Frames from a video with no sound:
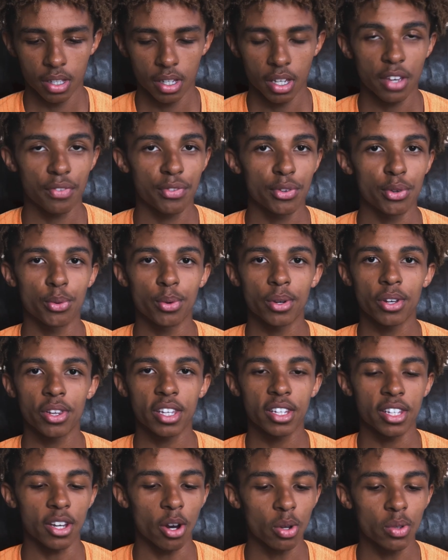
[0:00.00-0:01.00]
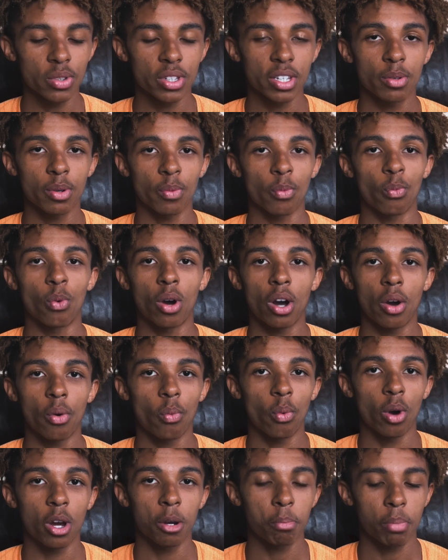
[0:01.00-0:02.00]
If you really only want
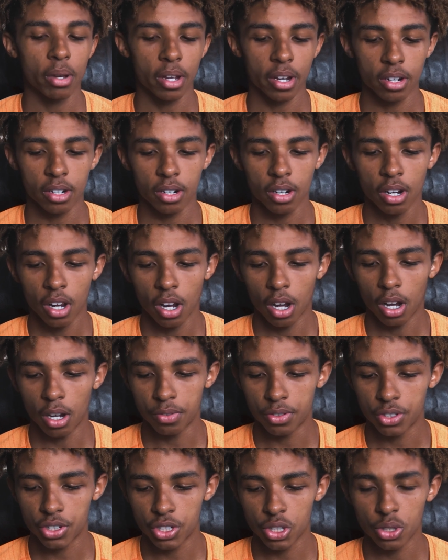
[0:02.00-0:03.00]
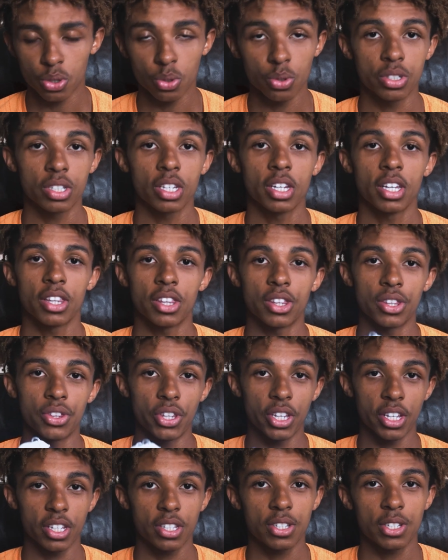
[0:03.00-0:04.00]
one pair of shoes,
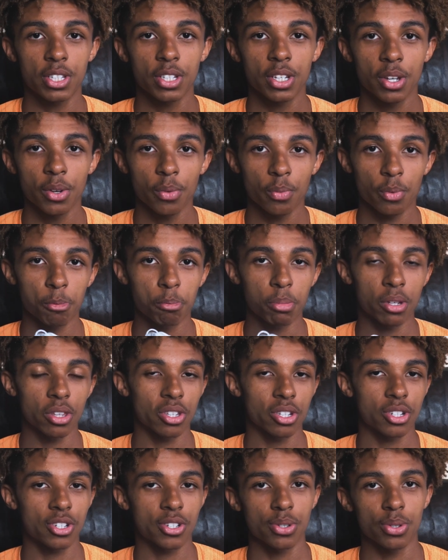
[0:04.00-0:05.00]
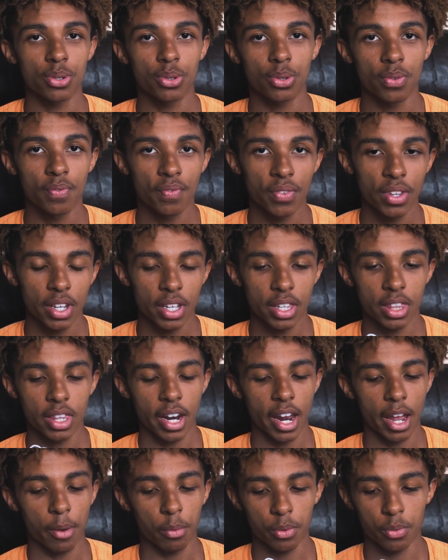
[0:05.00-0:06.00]
this would be the shoe that
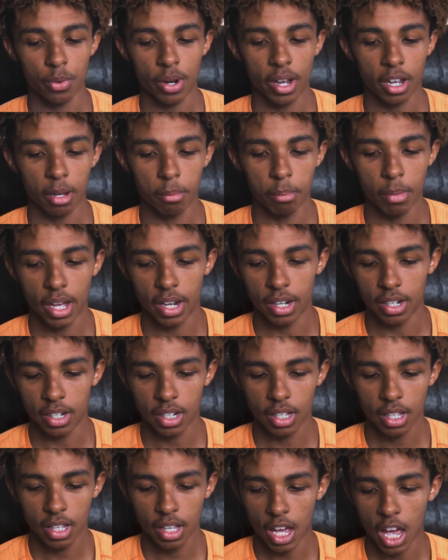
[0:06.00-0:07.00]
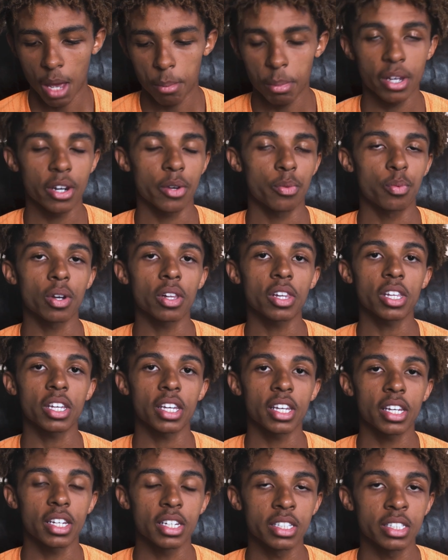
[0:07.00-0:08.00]
I would recommend. I mean, it
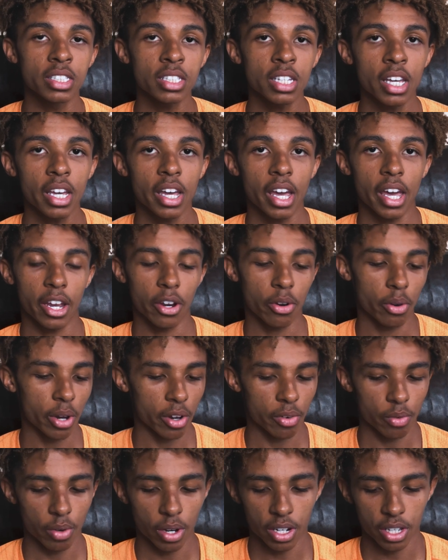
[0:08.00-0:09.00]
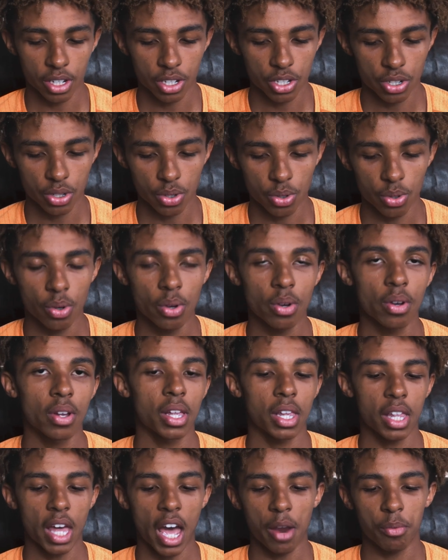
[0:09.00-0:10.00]
really is a great running shoe.
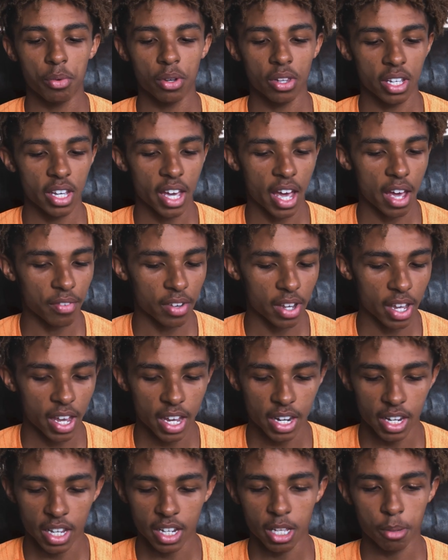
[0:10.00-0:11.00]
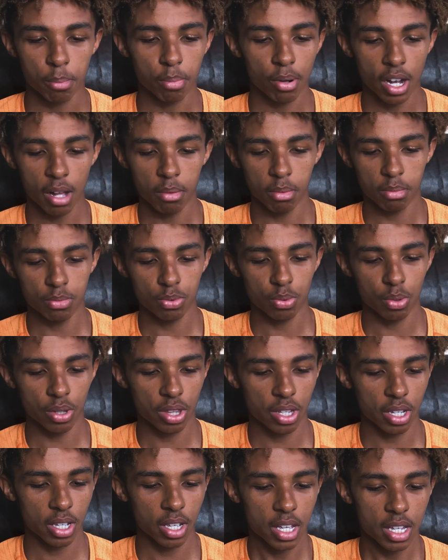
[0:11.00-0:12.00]
I really haven't had any problems
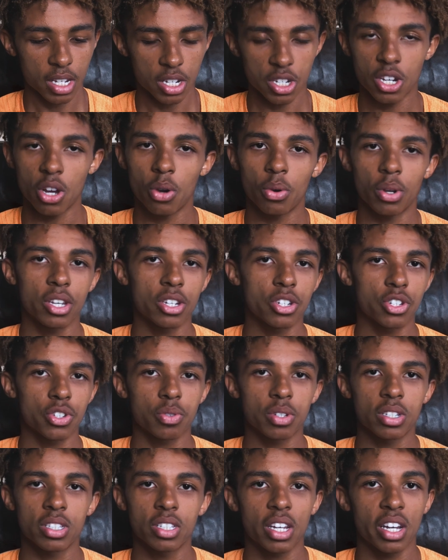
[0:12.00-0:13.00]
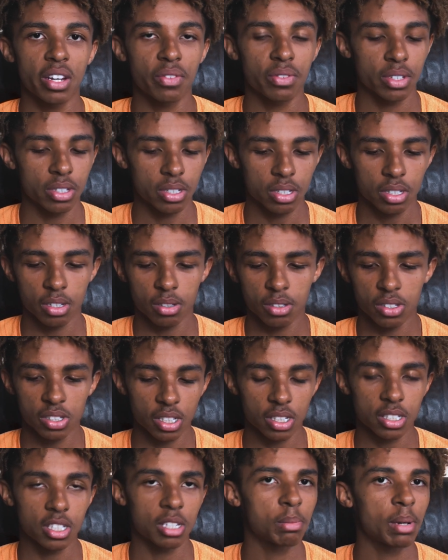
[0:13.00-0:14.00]
with it. No injuries, obviously.
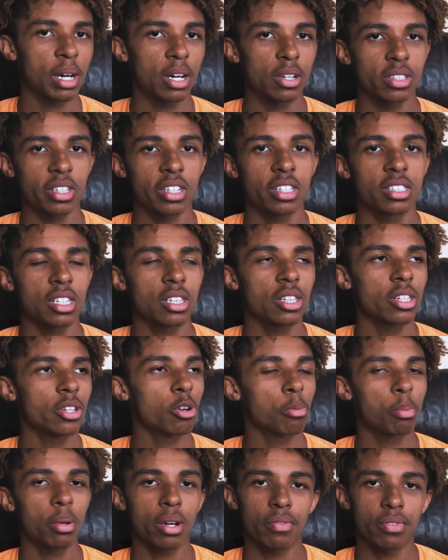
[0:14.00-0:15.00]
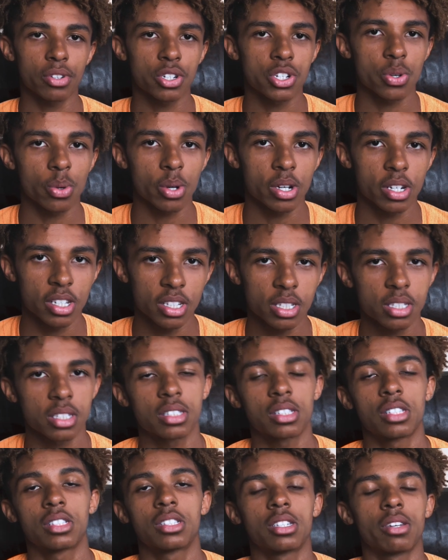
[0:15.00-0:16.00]
60 miles is a little bit of a short
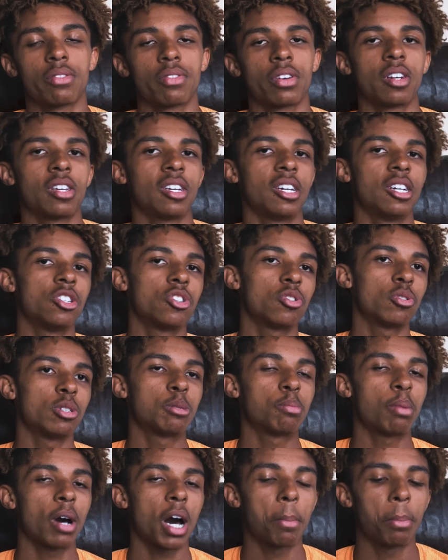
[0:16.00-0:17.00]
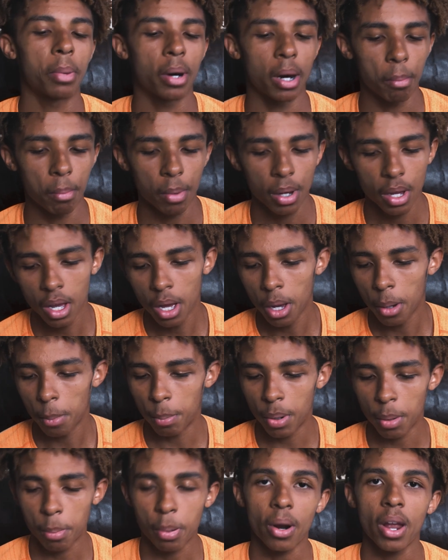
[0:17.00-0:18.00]
distance to see if any injuries pop up,
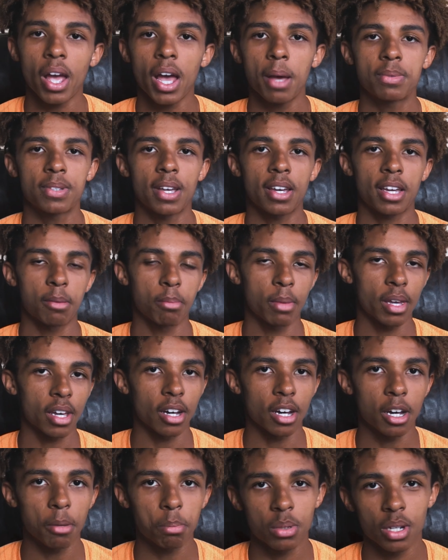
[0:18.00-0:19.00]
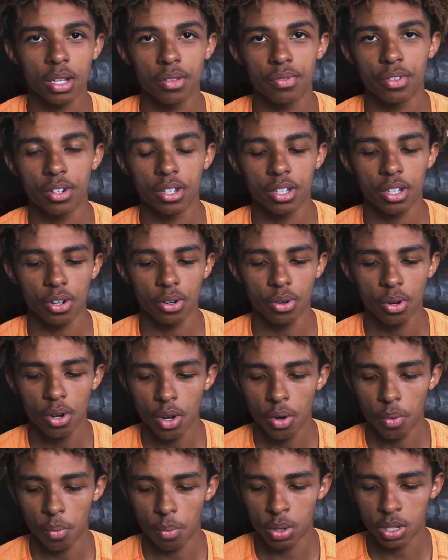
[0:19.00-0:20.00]
but perhaps I can make an update video
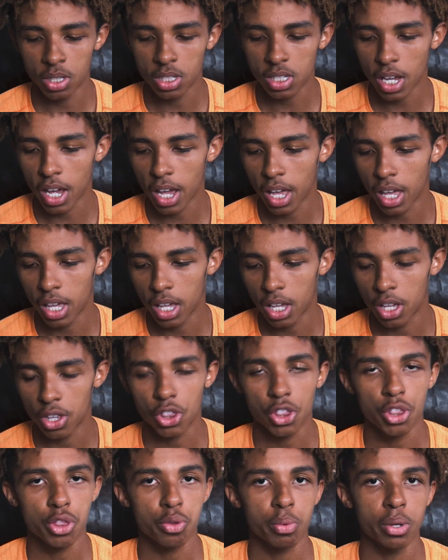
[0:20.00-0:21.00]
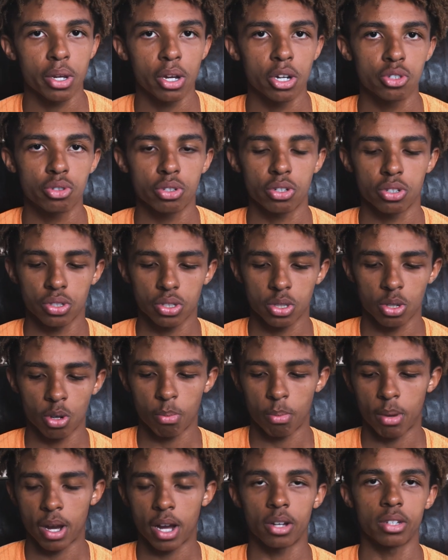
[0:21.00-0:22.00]
once I hit 300 or so
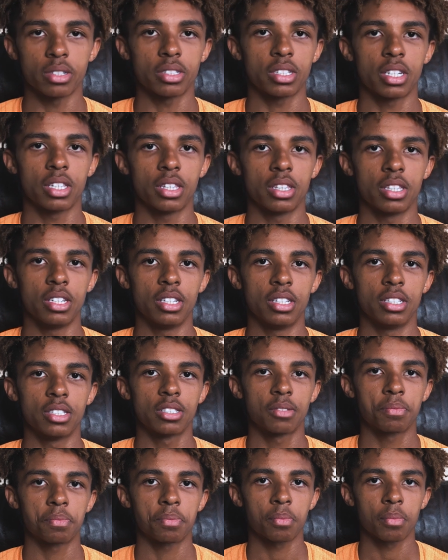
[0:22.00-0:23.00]
miles in these.